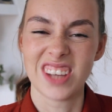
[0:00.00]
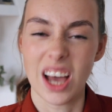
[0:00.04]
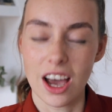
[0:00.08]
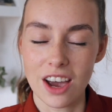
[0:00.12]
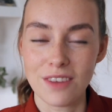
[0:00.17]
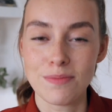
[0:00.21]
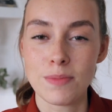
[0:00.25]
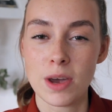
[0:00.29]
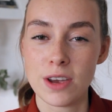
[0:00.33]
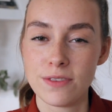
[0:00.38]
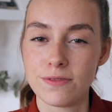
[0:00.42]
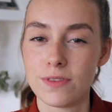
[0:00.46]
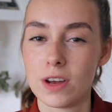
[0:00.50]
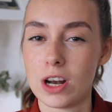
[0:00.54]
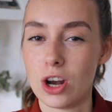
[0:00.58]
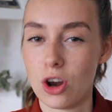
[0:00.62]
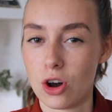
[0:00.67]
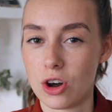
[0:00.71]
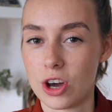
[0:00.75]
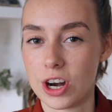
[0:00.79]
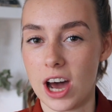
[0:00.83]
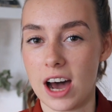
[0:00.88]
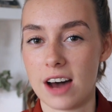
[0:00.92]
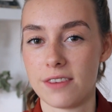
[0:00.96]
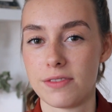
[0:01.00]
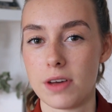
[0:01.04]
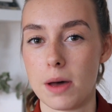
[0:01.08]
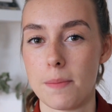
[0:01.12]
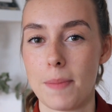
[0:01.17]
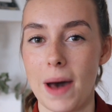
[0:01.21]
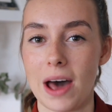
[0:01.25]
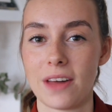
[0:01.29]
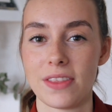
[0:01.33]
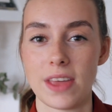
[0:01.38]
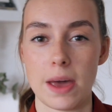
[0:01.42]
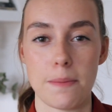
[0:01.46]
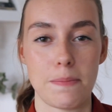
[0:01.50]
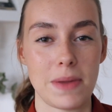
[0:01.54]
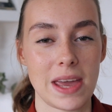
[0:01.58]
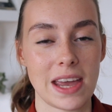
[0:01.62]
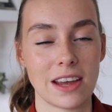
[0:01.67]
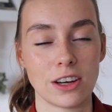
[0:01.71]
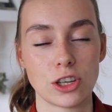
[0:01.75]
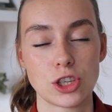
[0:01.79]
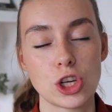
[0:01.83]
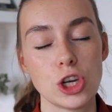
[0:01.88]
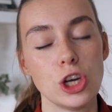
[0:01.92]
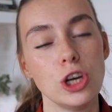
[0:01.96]
I've known for long enough about there
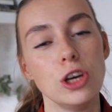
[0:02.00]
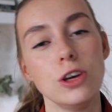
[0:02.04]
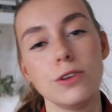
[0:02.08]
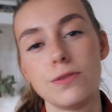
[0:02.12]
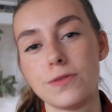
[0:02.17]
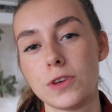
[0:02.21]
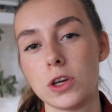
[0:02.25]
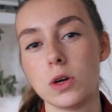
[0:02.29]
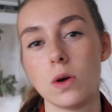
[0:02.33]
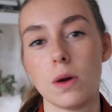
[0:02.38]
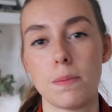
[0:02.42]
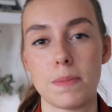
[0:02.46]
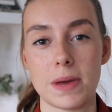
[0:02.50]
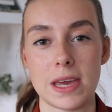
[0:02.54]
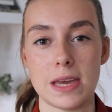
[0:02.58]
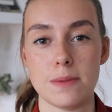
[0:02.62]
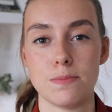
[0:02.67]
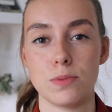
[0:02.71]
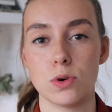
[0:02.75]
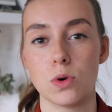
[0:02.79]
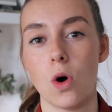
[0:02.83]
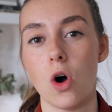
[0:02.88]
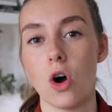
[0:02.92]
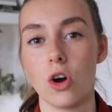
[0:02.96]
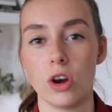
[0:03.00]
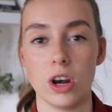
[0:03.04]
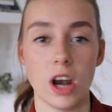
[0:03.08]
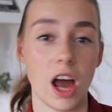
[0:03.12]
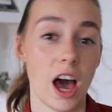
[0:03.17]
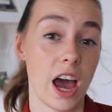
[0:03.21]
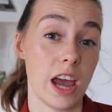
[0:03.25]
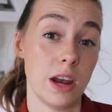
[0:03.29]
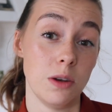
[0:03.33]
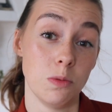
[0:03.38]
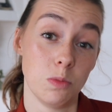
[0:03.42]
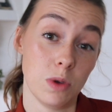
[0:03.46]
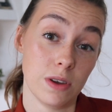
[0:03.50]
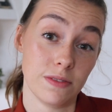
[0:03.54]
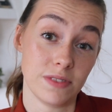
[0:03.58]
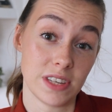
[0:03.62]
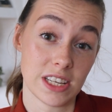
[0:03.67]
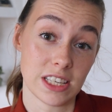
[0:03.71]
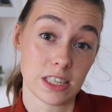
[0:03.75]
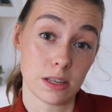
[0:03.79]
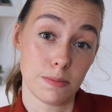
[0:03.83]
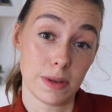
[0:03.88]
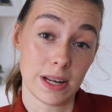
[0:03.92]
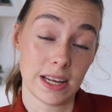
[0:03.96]
being too fewer people online with
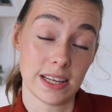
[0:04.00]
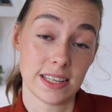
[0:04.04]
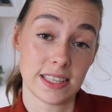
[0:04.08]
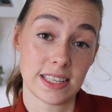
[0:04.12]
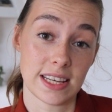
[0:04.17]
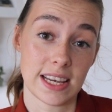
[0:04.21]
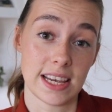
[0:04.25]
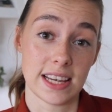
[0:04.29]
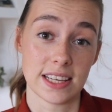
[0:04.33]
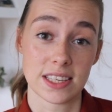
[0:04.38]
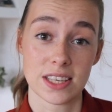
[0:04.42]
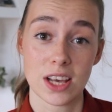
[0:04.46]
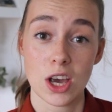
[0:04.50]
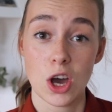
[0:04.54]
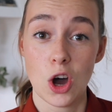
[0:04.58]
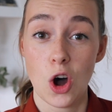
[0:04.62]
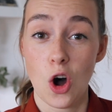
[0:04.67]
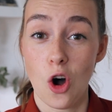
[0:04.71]
disabilities,